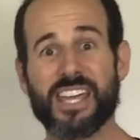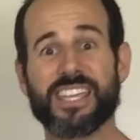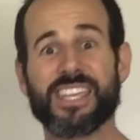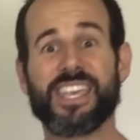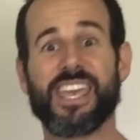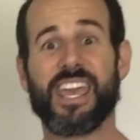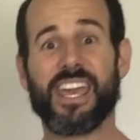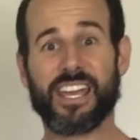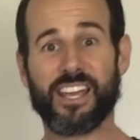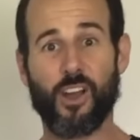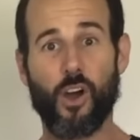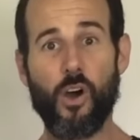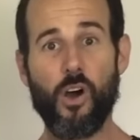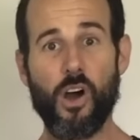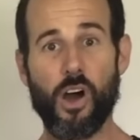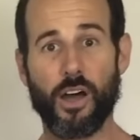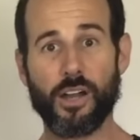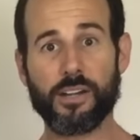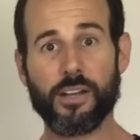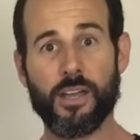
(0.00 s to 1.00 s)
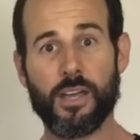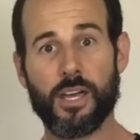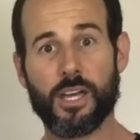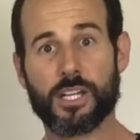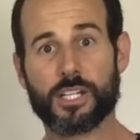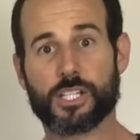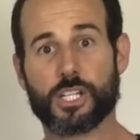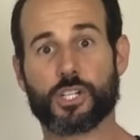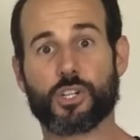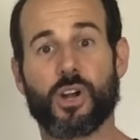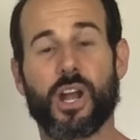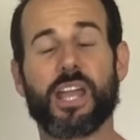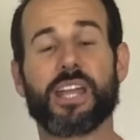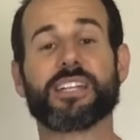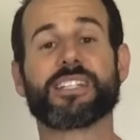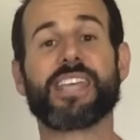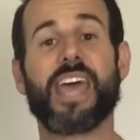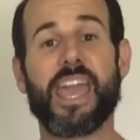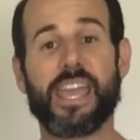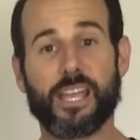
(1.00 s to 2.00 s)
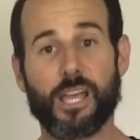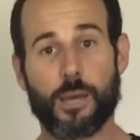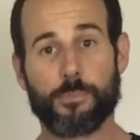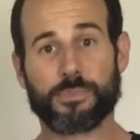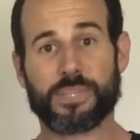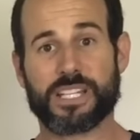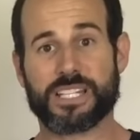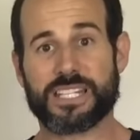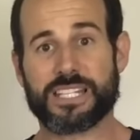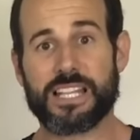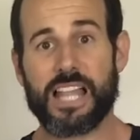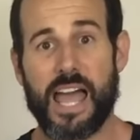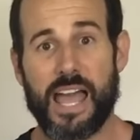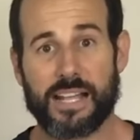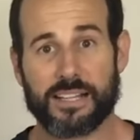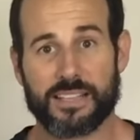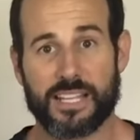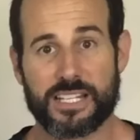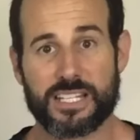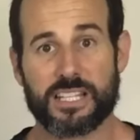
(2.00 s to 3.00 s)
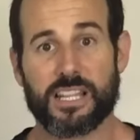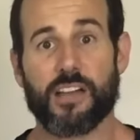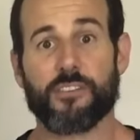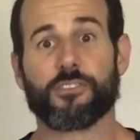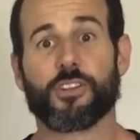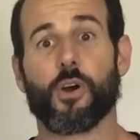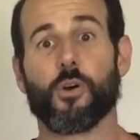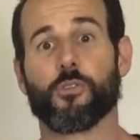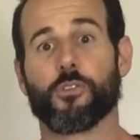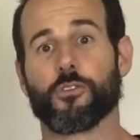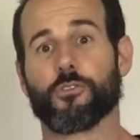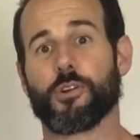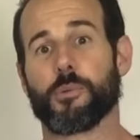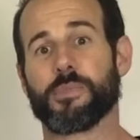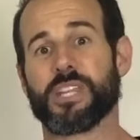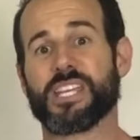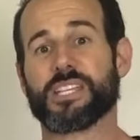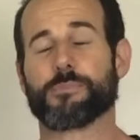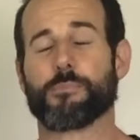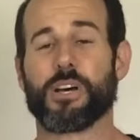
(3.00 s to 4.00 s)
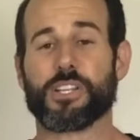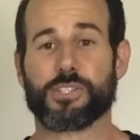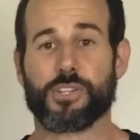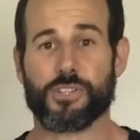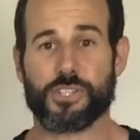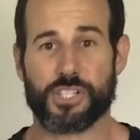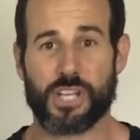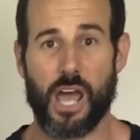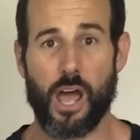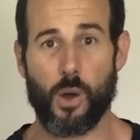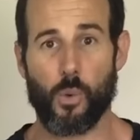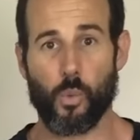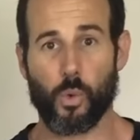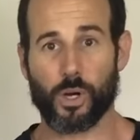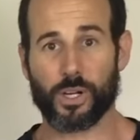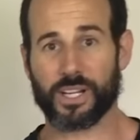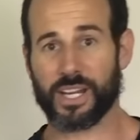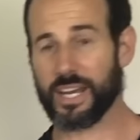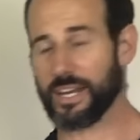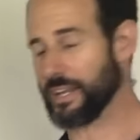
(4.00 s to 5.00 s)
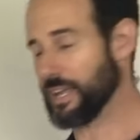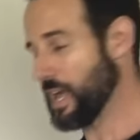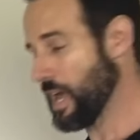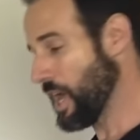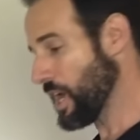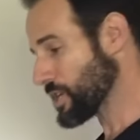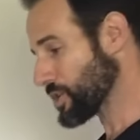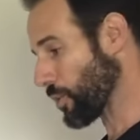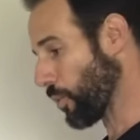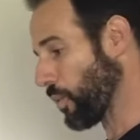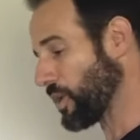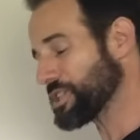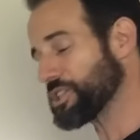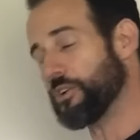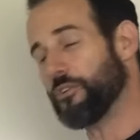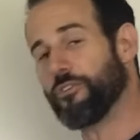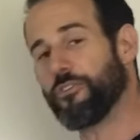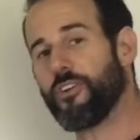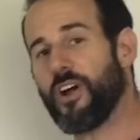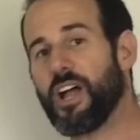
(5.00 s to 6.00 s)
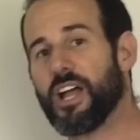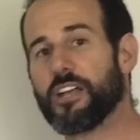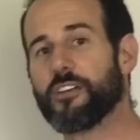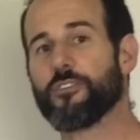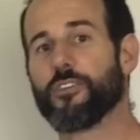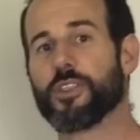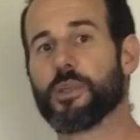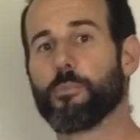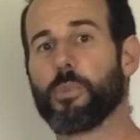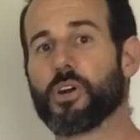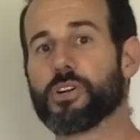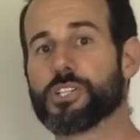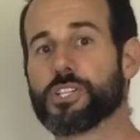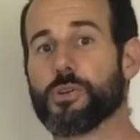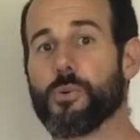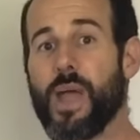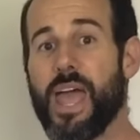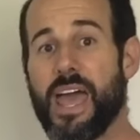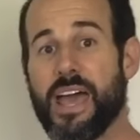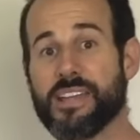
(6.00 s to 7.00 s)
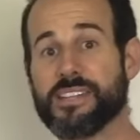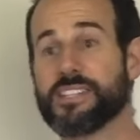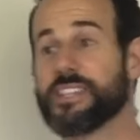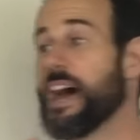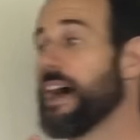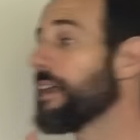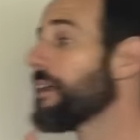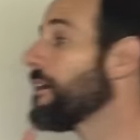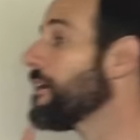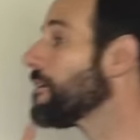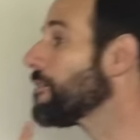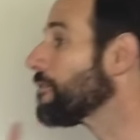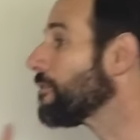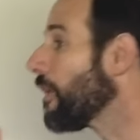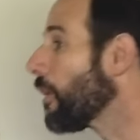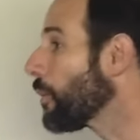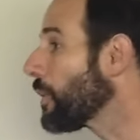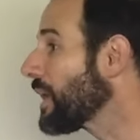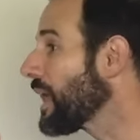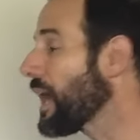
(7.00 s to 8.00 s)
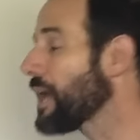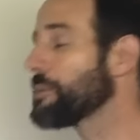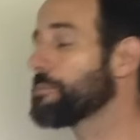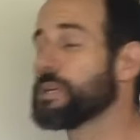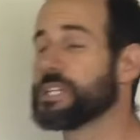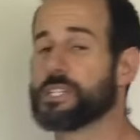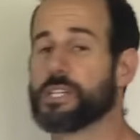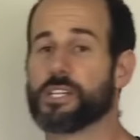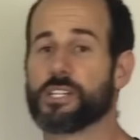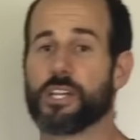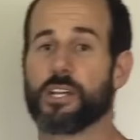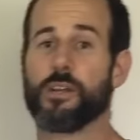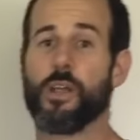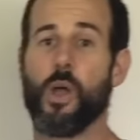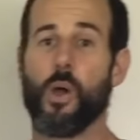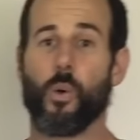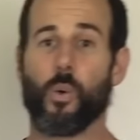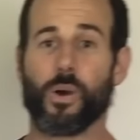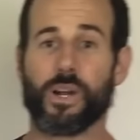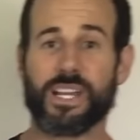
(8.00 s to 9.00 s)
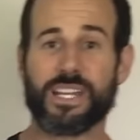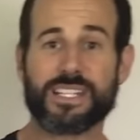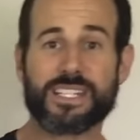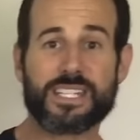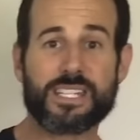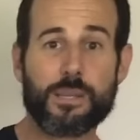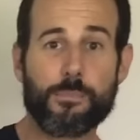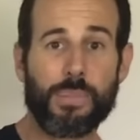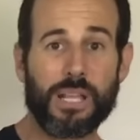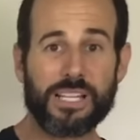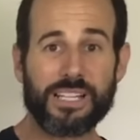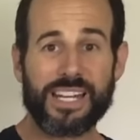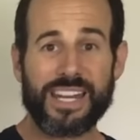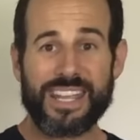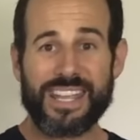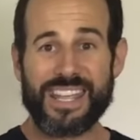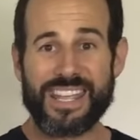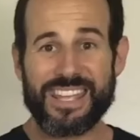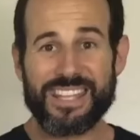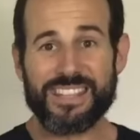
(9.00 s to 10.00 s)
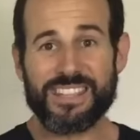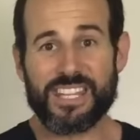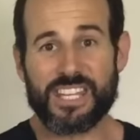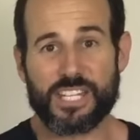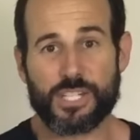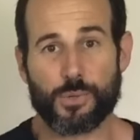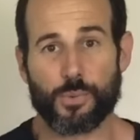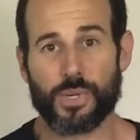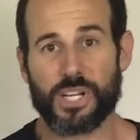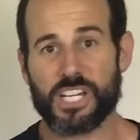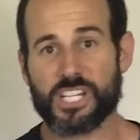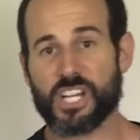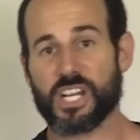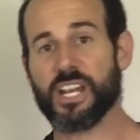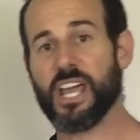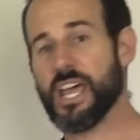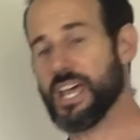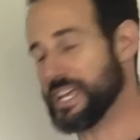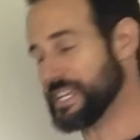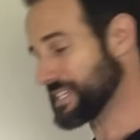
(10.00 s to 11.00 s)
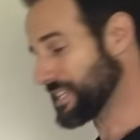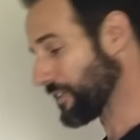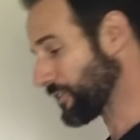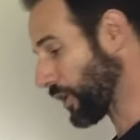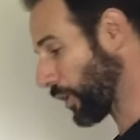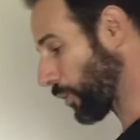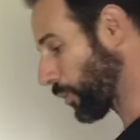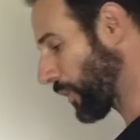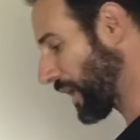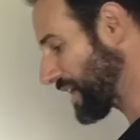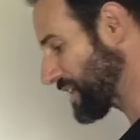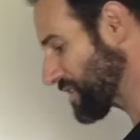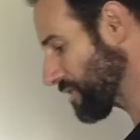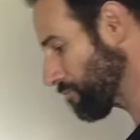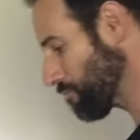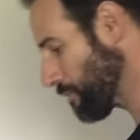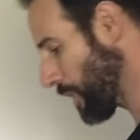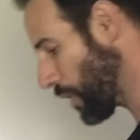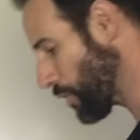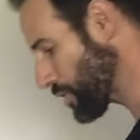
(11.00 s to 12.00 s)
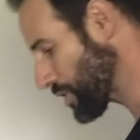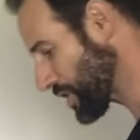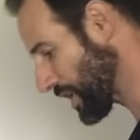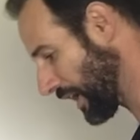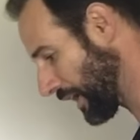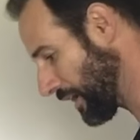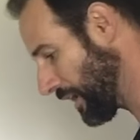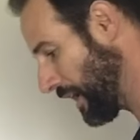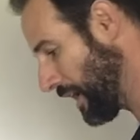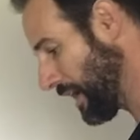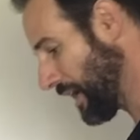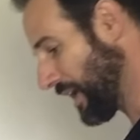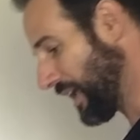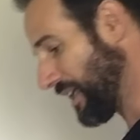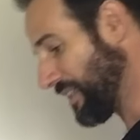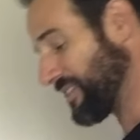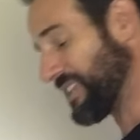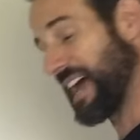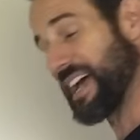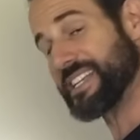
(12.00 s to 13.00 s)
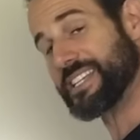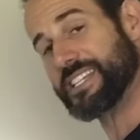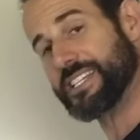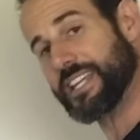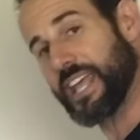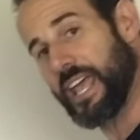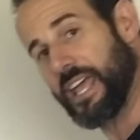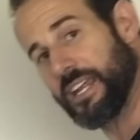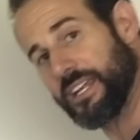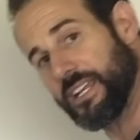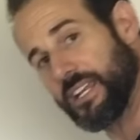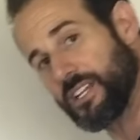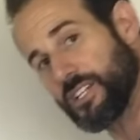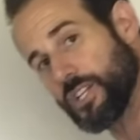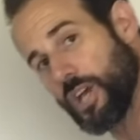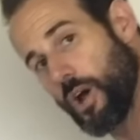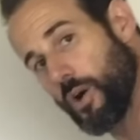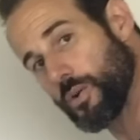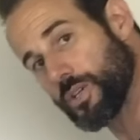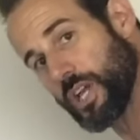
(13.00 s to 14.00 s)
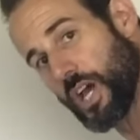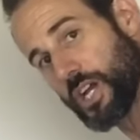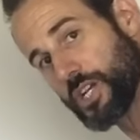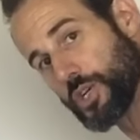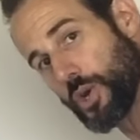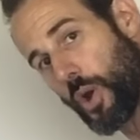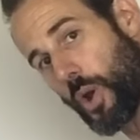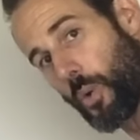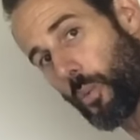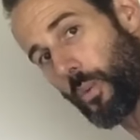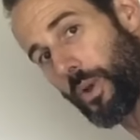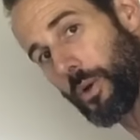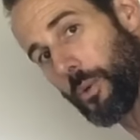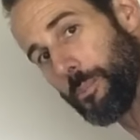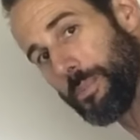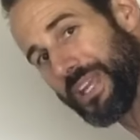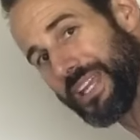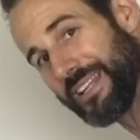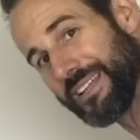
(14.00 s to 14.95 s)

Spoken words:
kick on to try and take up the slack that's left over from these muscles not working. So what you'll find for the person who has that forward head position or instability in this region is that their range of motion in that standing toe touch will be